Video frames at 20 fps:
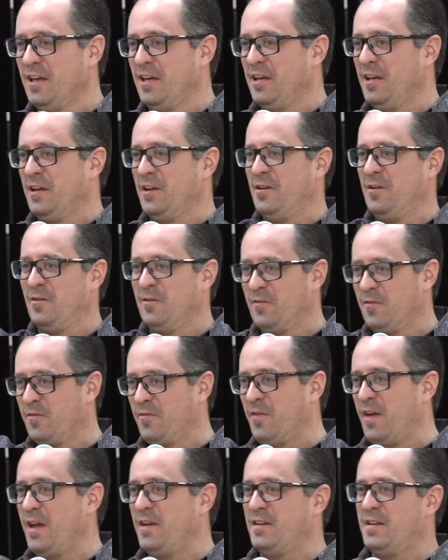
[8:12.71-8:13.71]
you know,
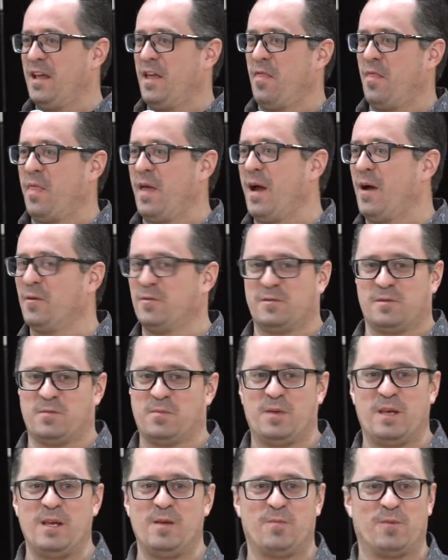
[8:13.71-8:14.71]
fed
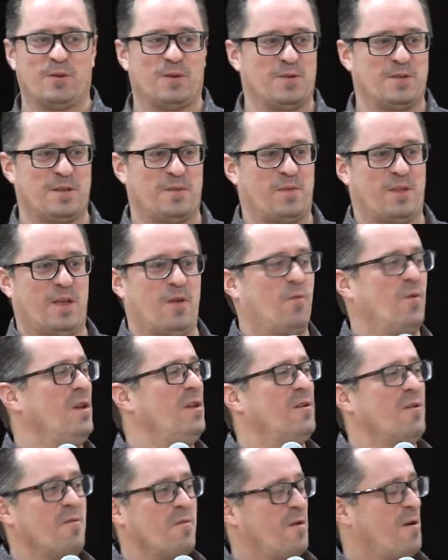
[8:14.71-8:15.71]
10,000 people or something. We
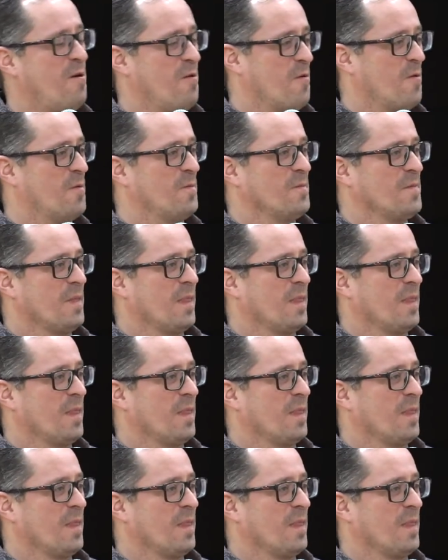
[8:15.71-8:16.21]
don't know,